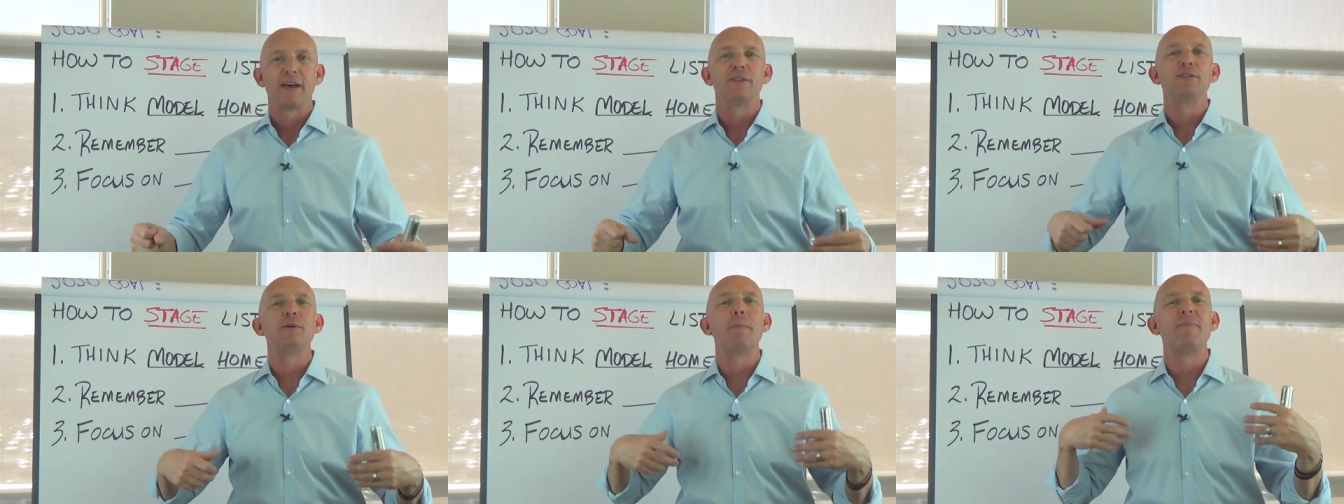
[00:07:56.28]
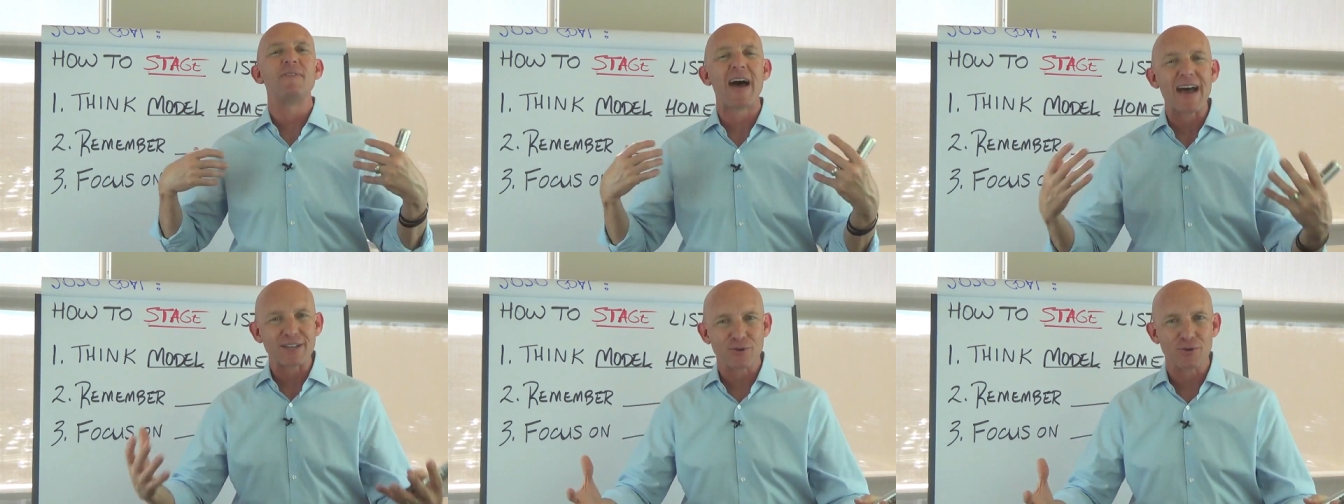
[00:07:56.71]
the
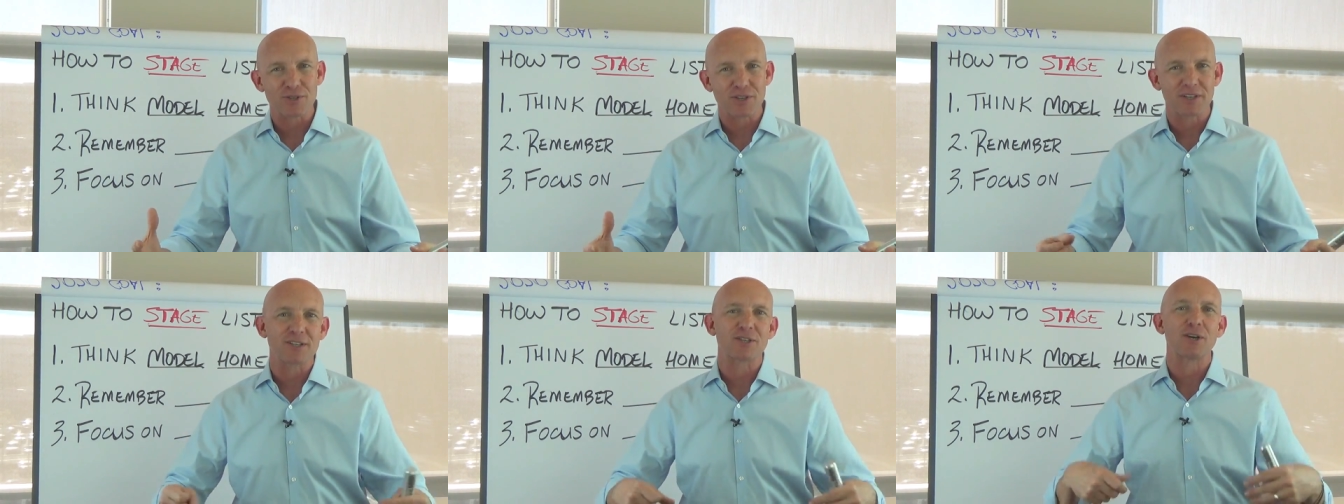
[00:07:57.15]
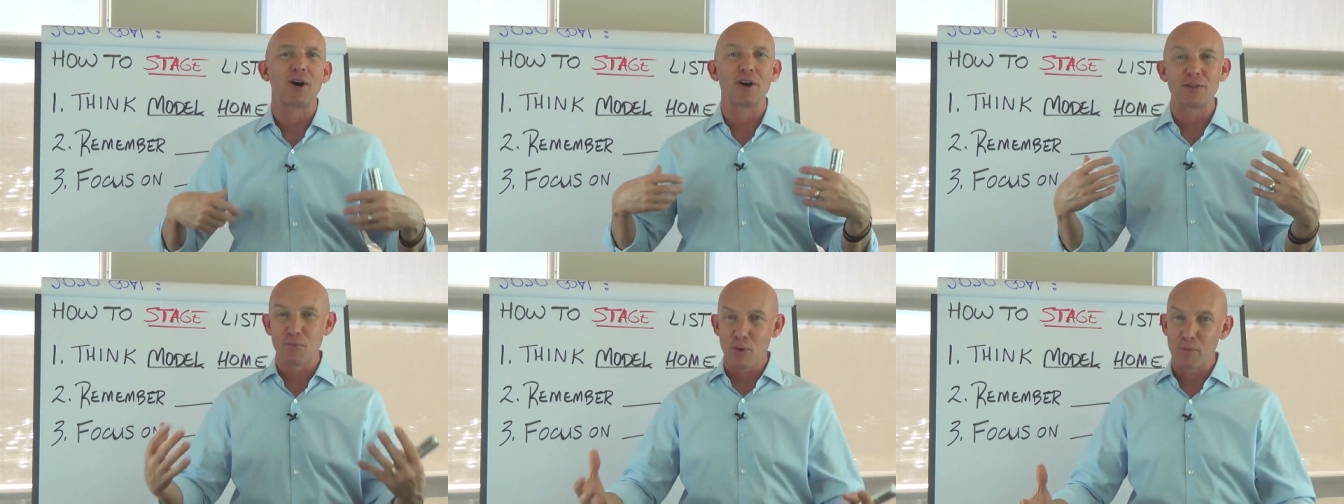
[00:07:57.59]
faster it's going to sell
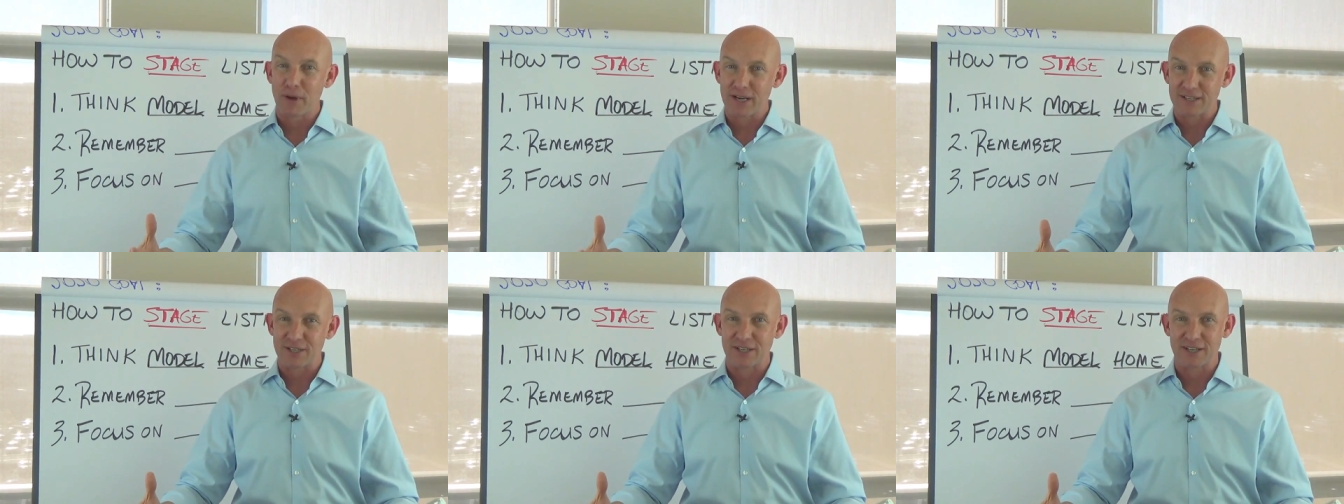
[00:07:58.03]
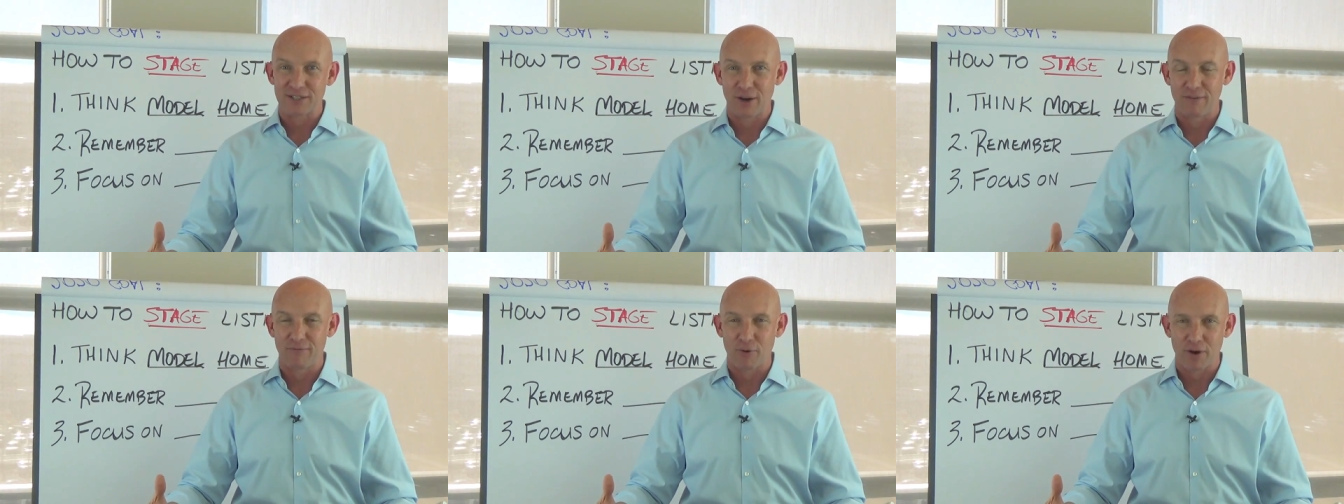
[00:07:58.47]
and the more money it's going to
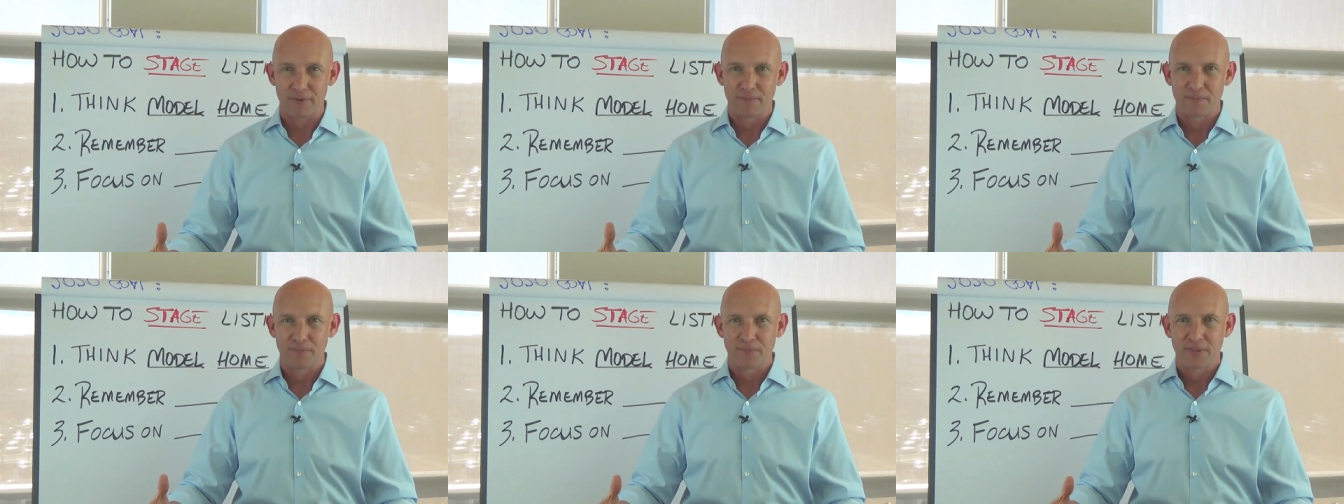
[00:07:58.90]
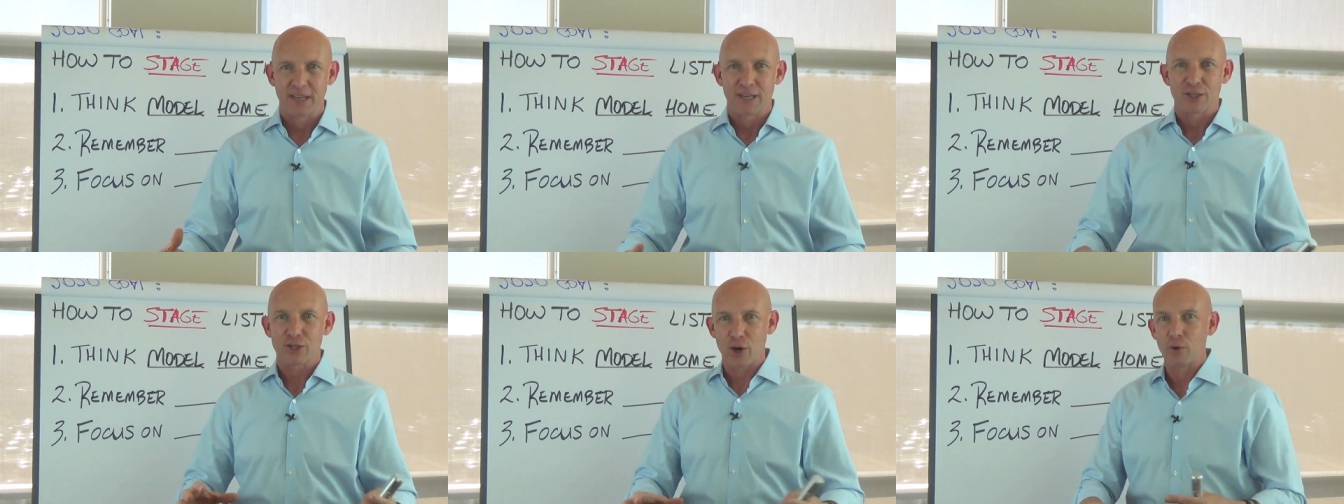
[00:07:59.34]
sell for.
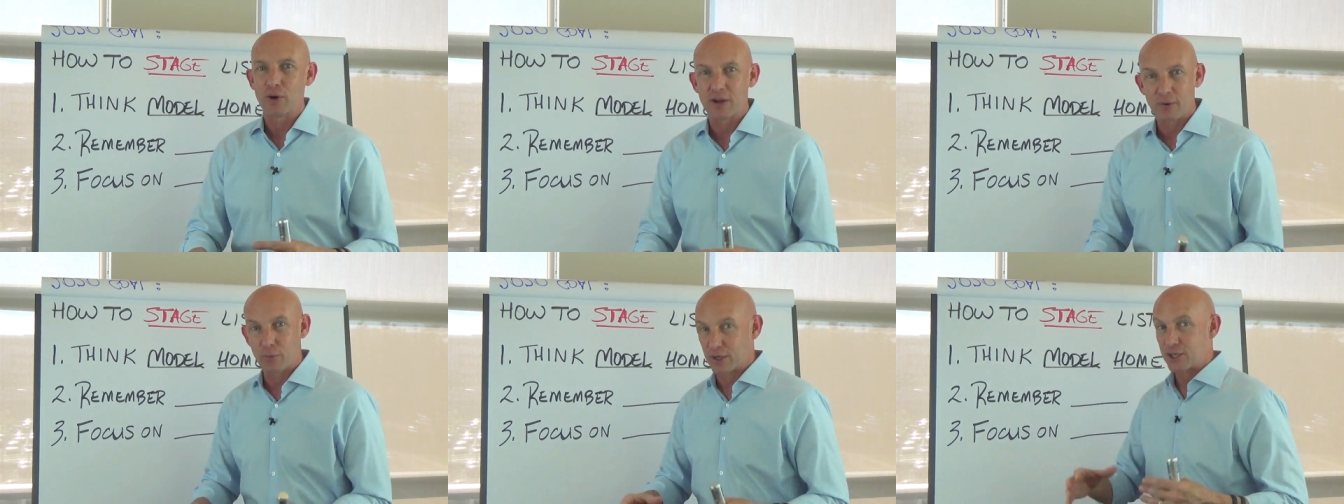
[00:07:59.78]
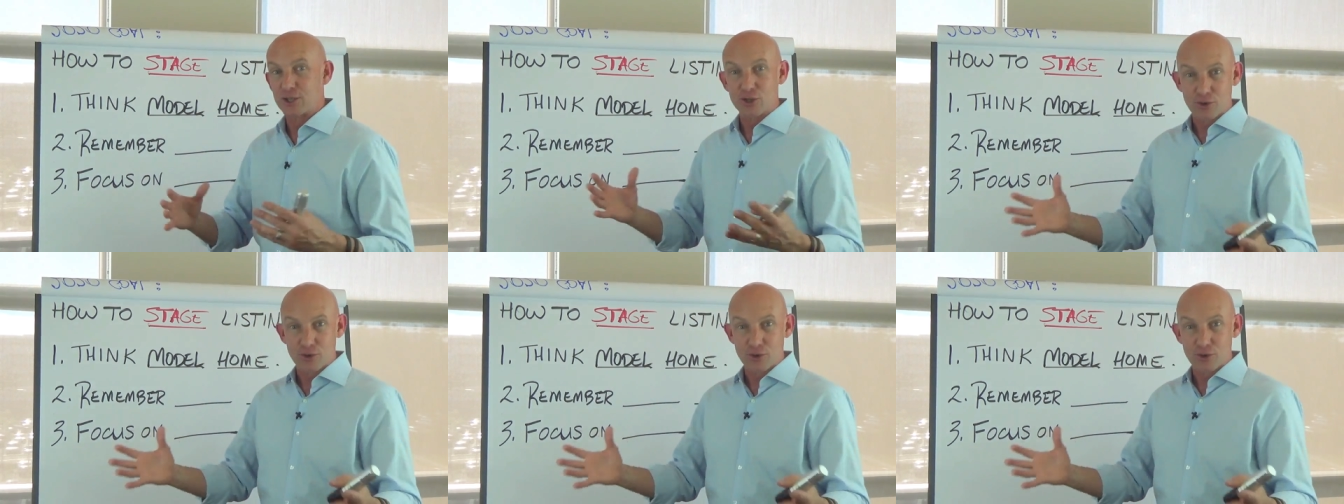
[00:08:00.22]
So, which is